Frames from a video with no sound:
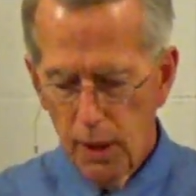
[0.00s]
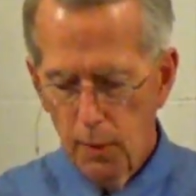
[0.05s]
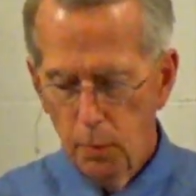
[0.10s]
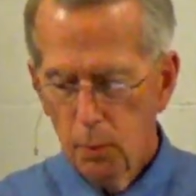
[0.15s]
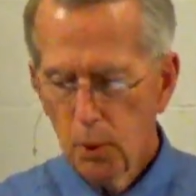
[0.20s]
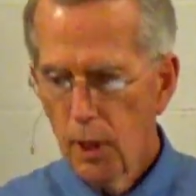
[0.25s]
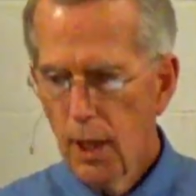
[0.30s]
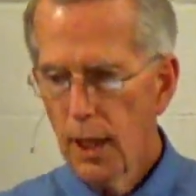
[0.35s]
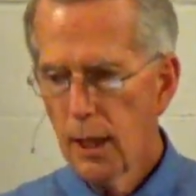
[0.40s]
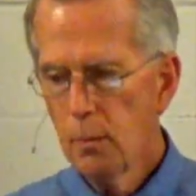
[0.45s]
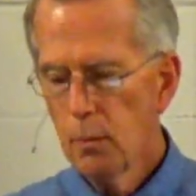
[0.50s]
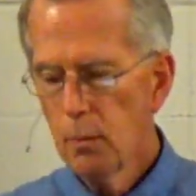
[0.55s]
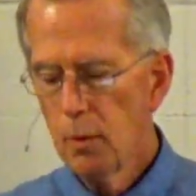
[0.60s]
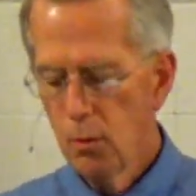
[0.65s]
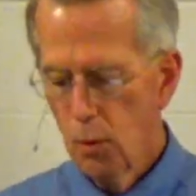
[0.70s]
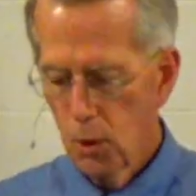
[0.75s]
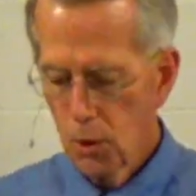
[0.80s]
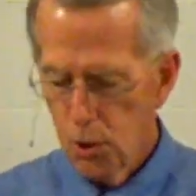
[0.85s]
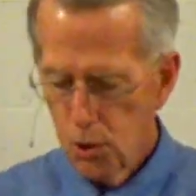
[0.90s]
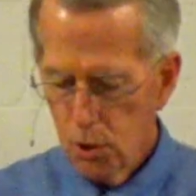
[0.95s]
when he
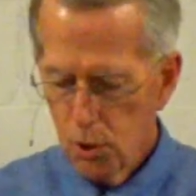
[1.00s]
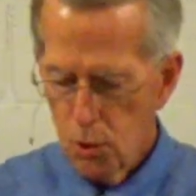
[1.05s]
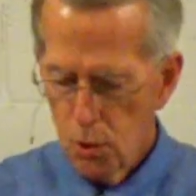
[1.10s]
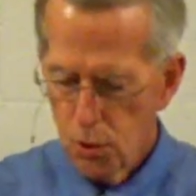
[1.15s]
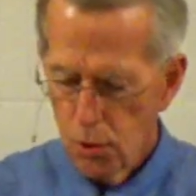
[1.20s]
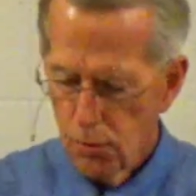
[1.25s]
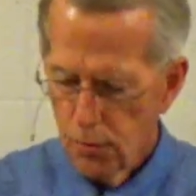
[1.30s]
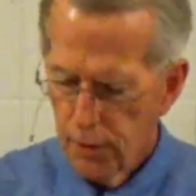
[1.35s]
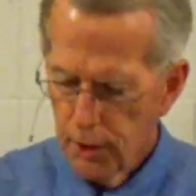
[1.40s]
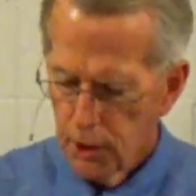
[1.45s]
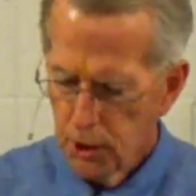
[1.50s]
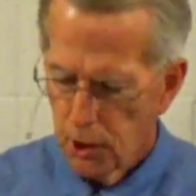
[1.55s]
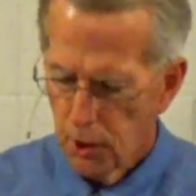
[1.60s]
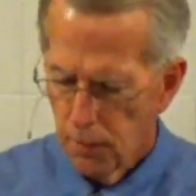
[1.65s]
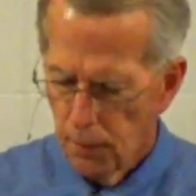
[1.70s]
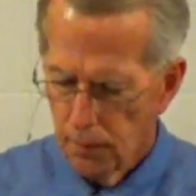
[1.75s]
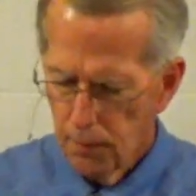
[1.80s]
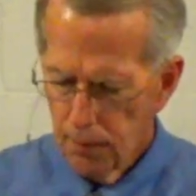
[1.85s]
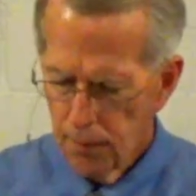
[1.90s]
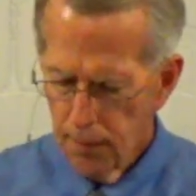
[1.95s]
prayed before his
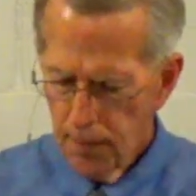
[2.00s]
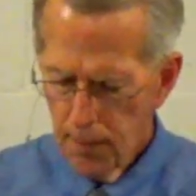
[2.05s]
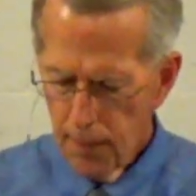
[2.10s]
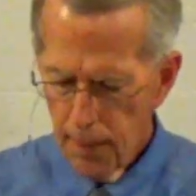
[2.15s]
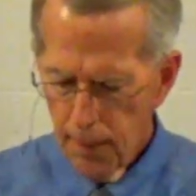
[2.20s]
crucifixion.